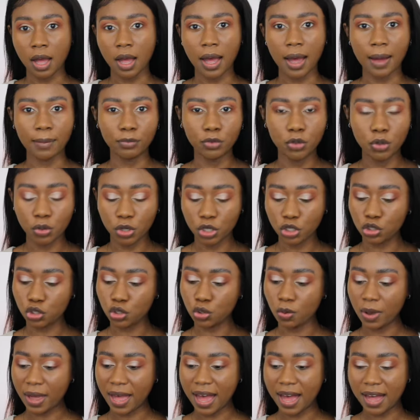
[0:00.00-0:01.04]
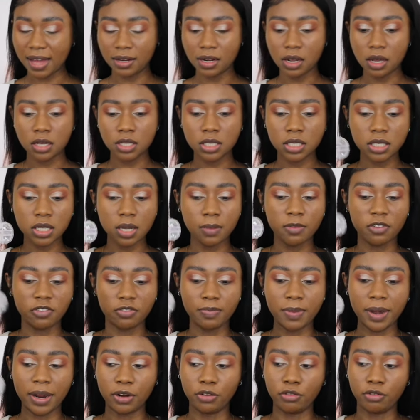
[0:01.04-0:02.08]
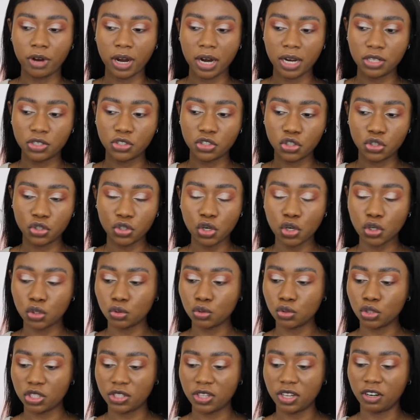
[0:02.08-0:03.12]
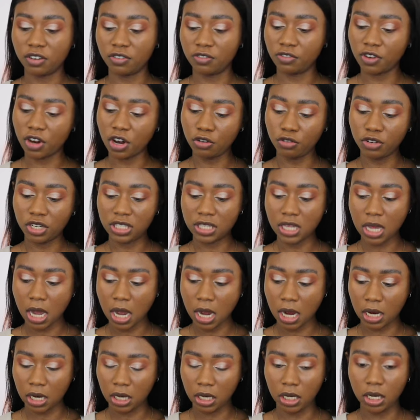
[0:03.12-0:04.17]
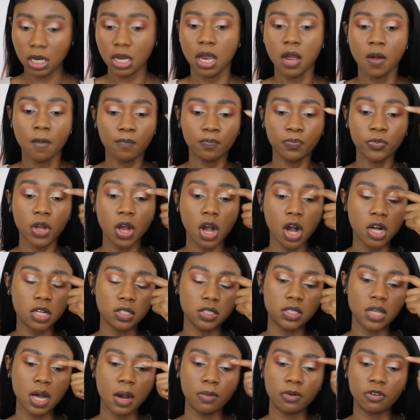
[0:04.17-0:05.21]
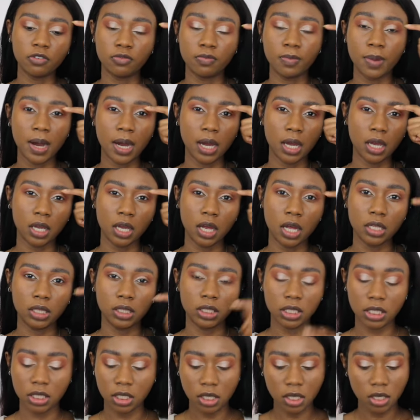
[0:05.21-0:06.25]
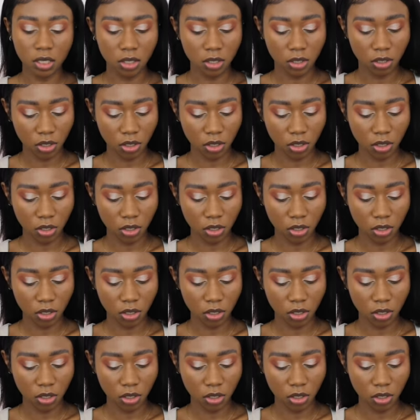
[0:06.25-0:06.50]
I'm going to add some of my rhinestones. They're very tiny on top of my lid.